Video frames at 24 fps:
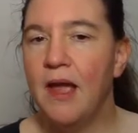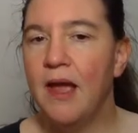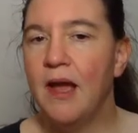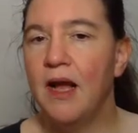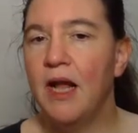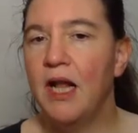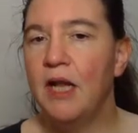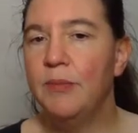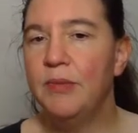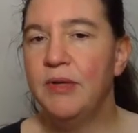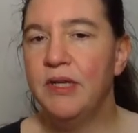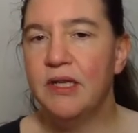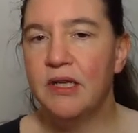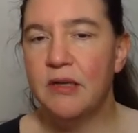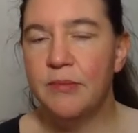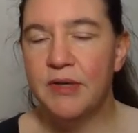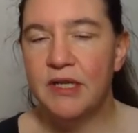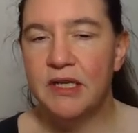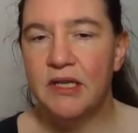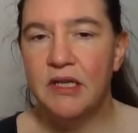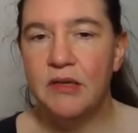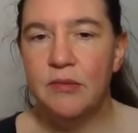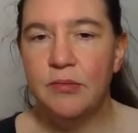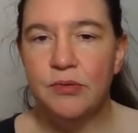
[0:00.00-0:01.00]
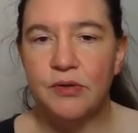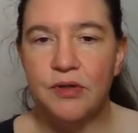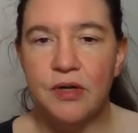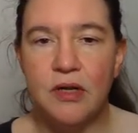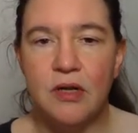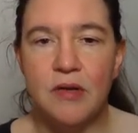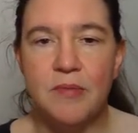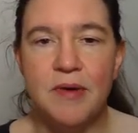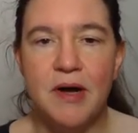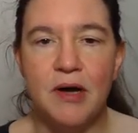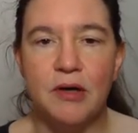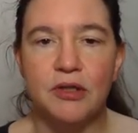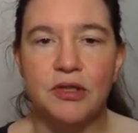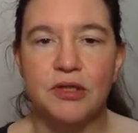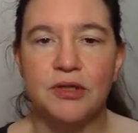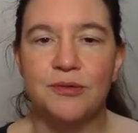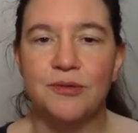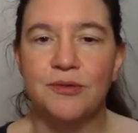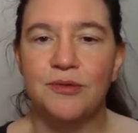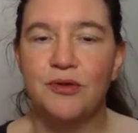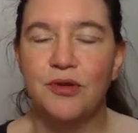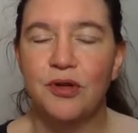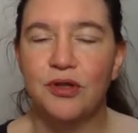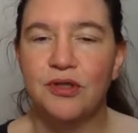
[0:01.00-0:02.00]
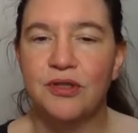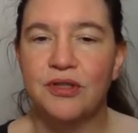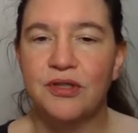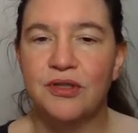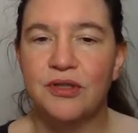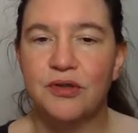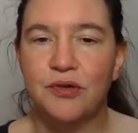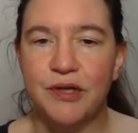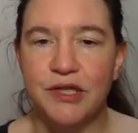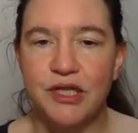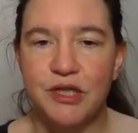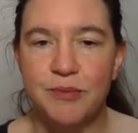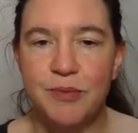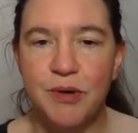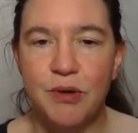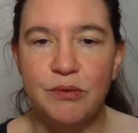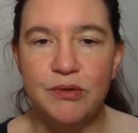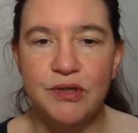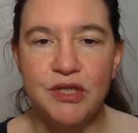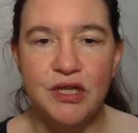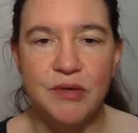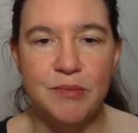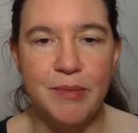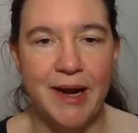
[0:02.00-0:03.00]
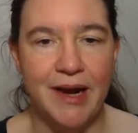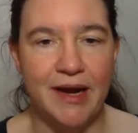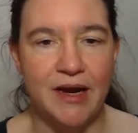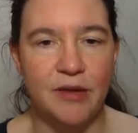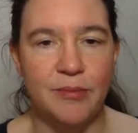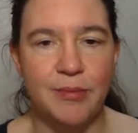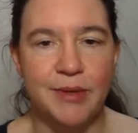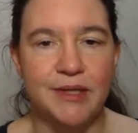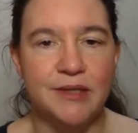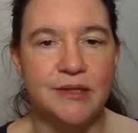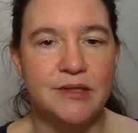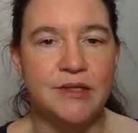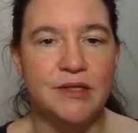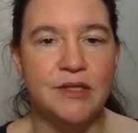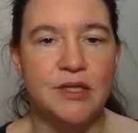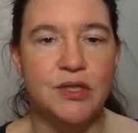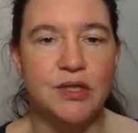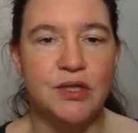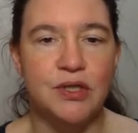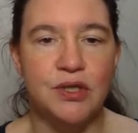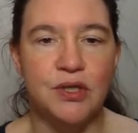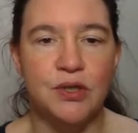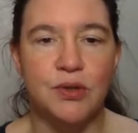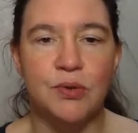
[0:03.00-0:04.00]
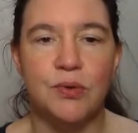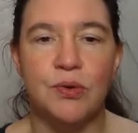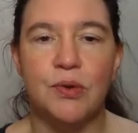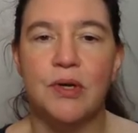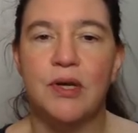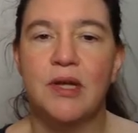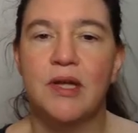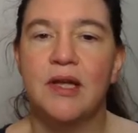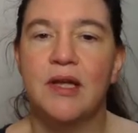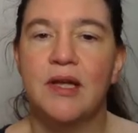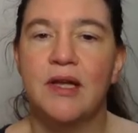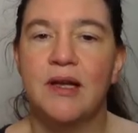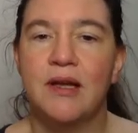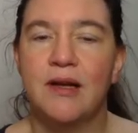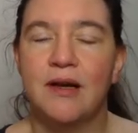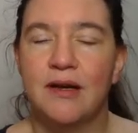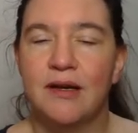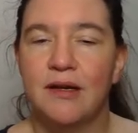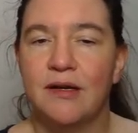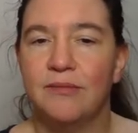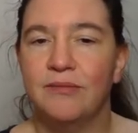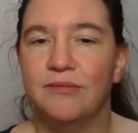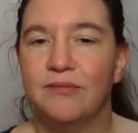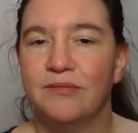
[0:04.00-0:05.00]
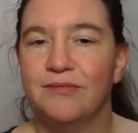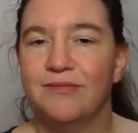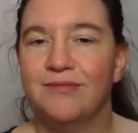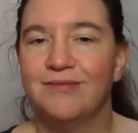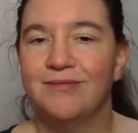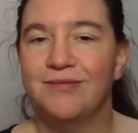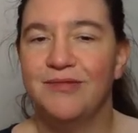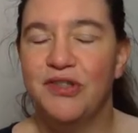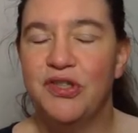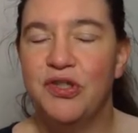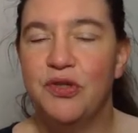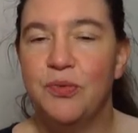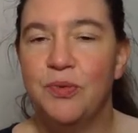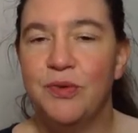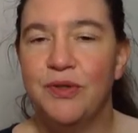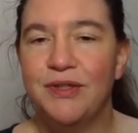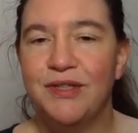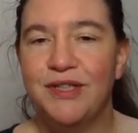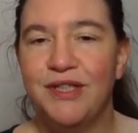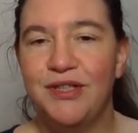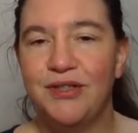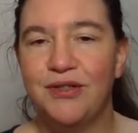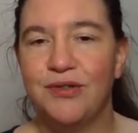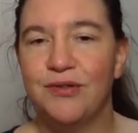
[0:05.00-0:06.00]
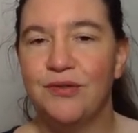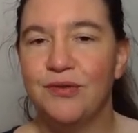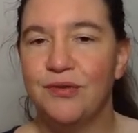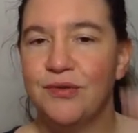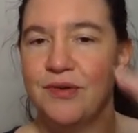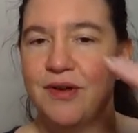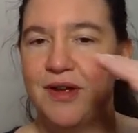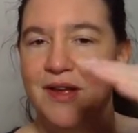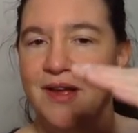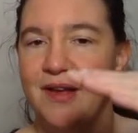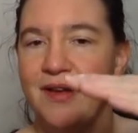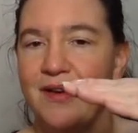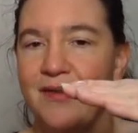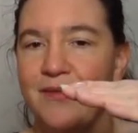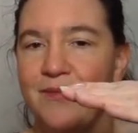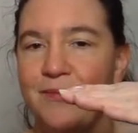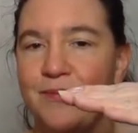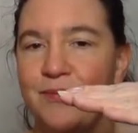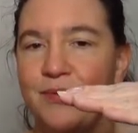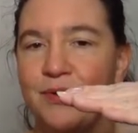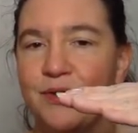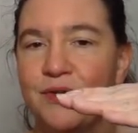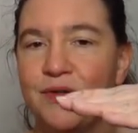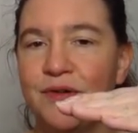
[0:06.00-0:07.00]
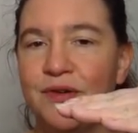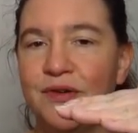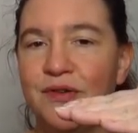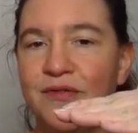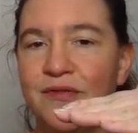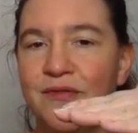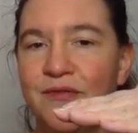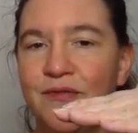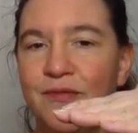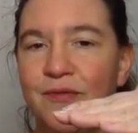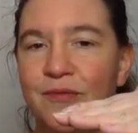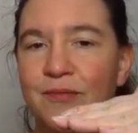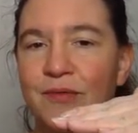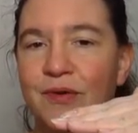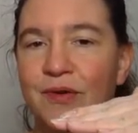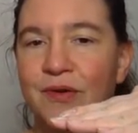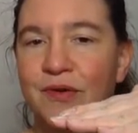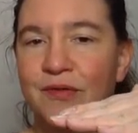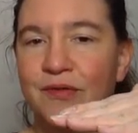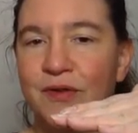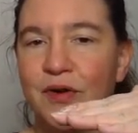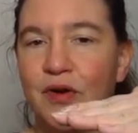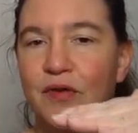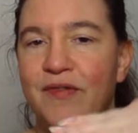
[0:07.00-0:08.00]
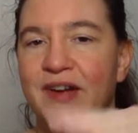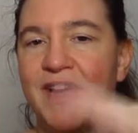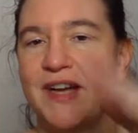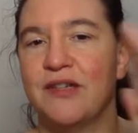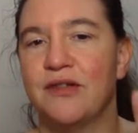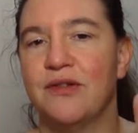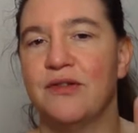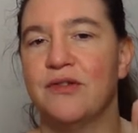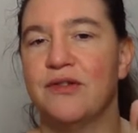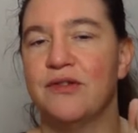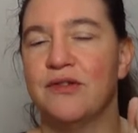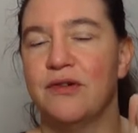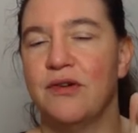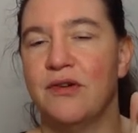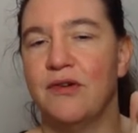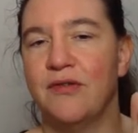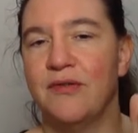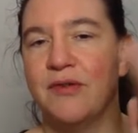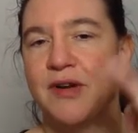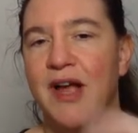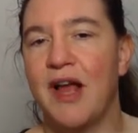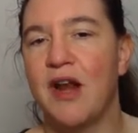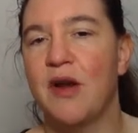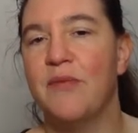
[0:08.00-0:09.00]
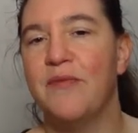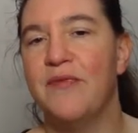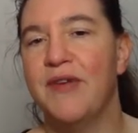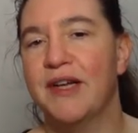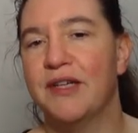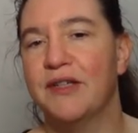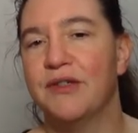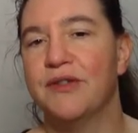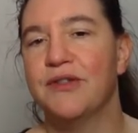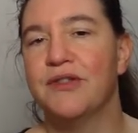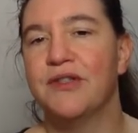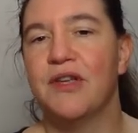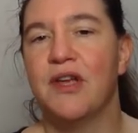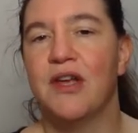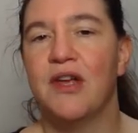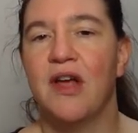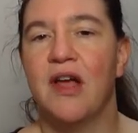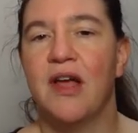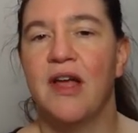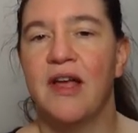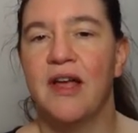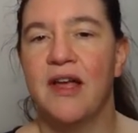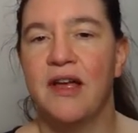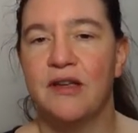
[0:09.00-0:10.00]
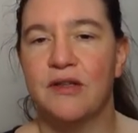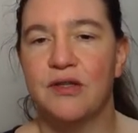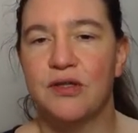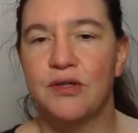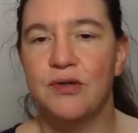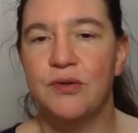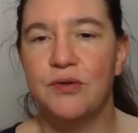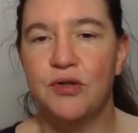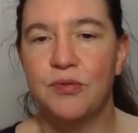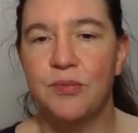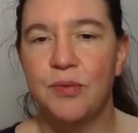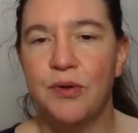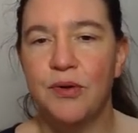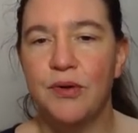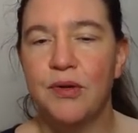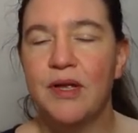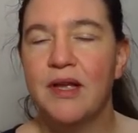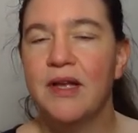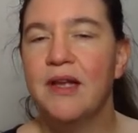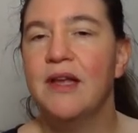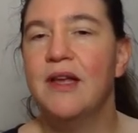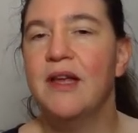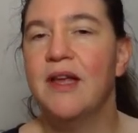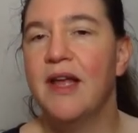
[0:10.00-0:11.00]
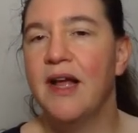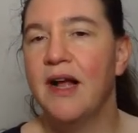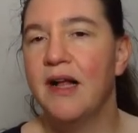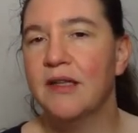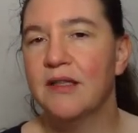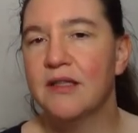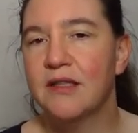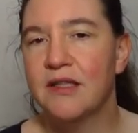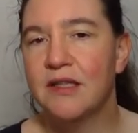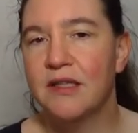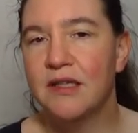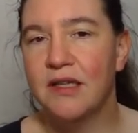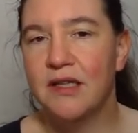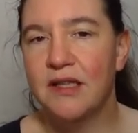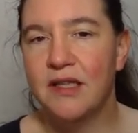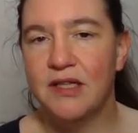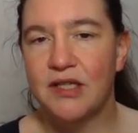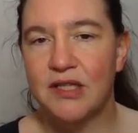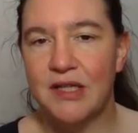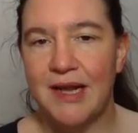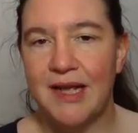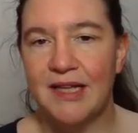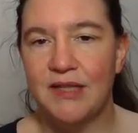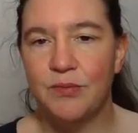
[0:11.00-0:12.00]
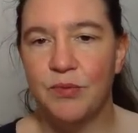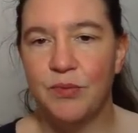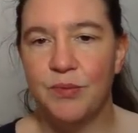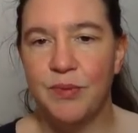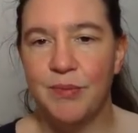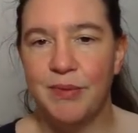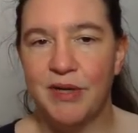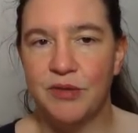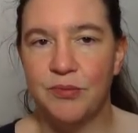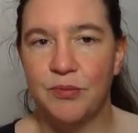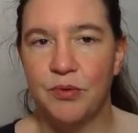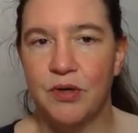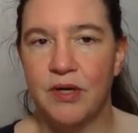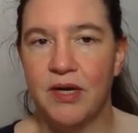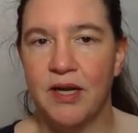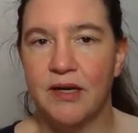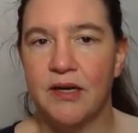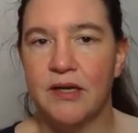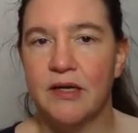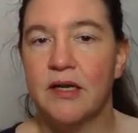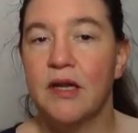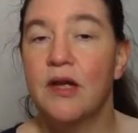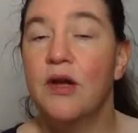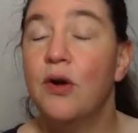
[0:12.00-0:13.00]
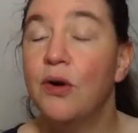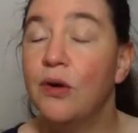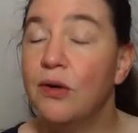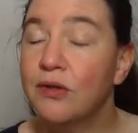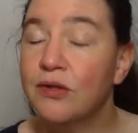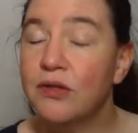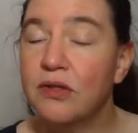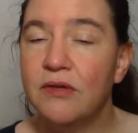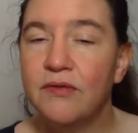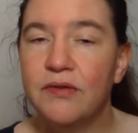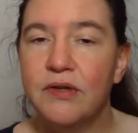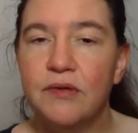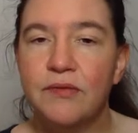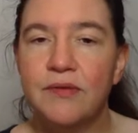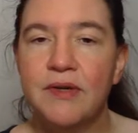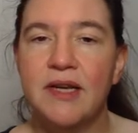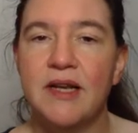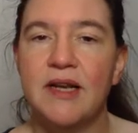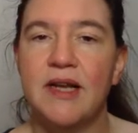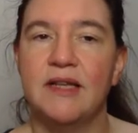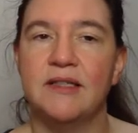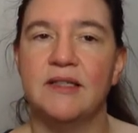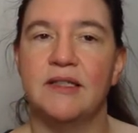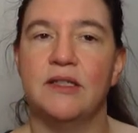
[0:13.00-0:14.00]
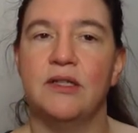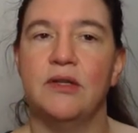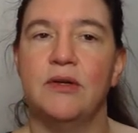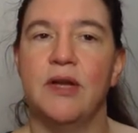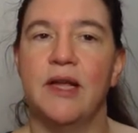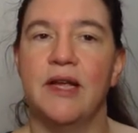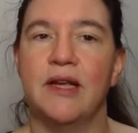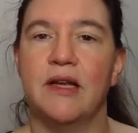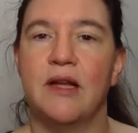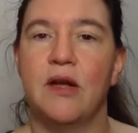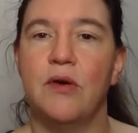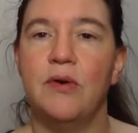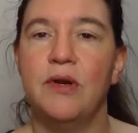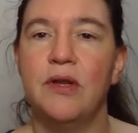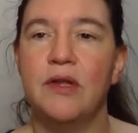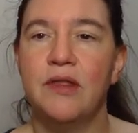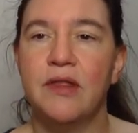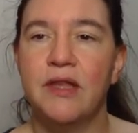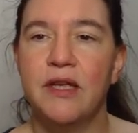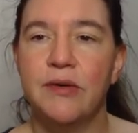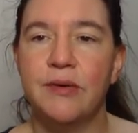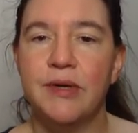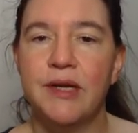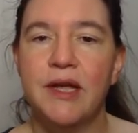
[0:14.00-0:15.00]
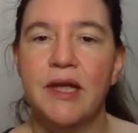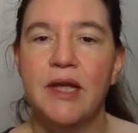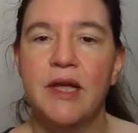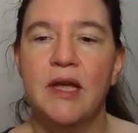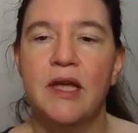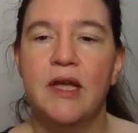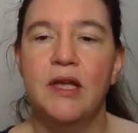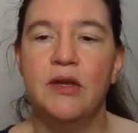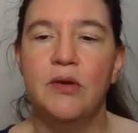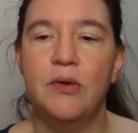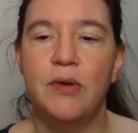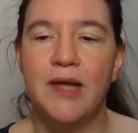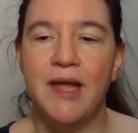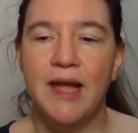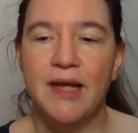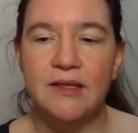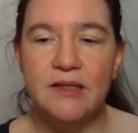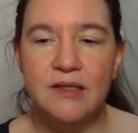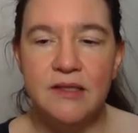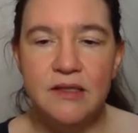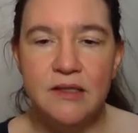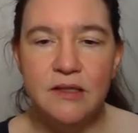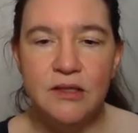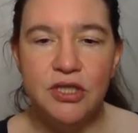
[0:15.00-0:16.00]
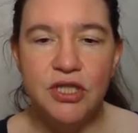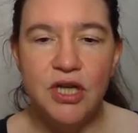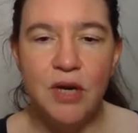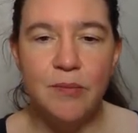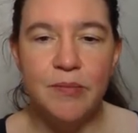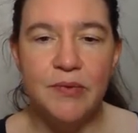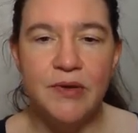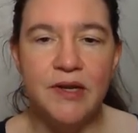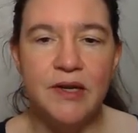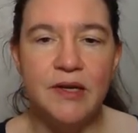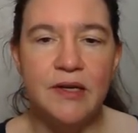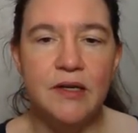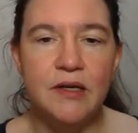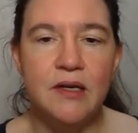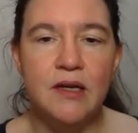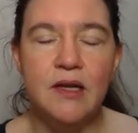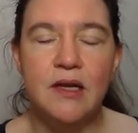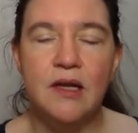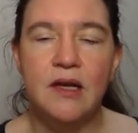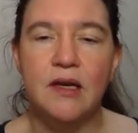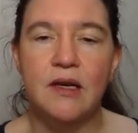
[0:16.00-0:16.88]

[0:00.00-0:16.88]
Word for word: I'll be a little bit liberal about not transposing my elements, so you will need to put row vectors or column vectors as suitable, else these slides will be much more cluttered. Also, if you realize that you like coding theory, you can still jump in.